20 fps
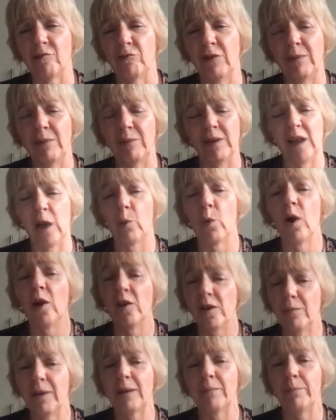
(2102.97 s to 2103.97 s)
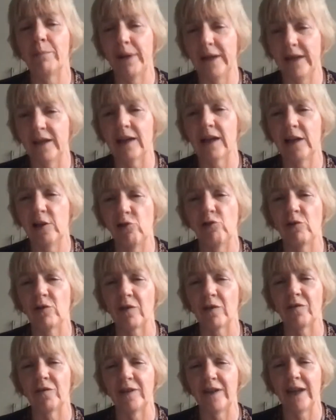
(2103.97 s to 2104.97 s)
Agreement. They weren't the big political issues
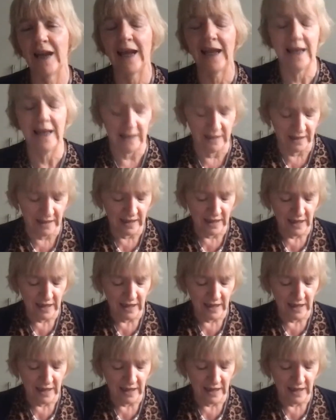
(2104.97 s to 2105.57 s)
of the day.